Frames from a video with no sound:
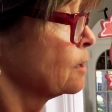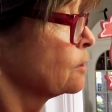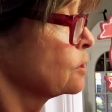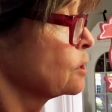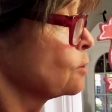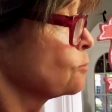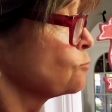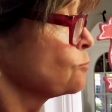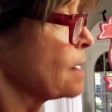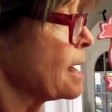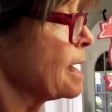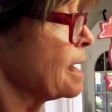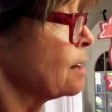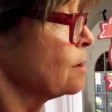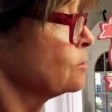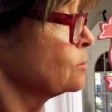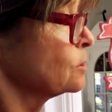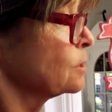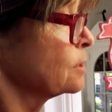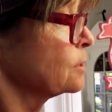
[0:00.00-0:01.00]
The
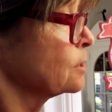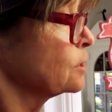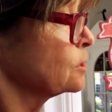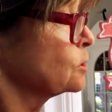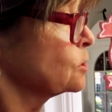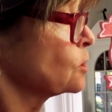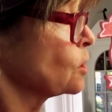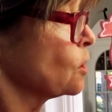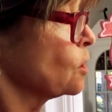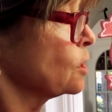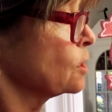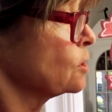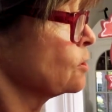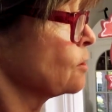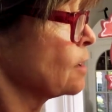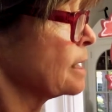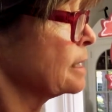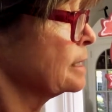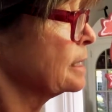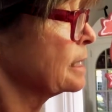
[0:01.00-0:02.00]
rounder and the darker
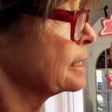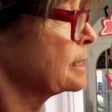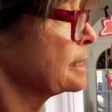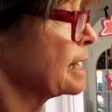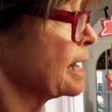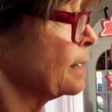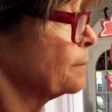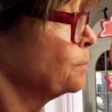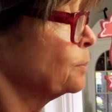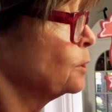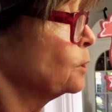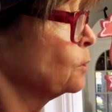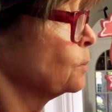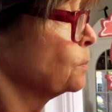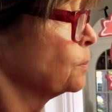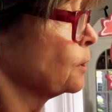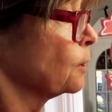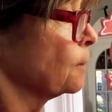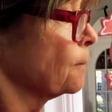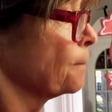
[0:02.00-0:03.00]
I can get that
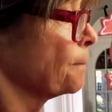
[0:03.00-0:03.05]
pupil,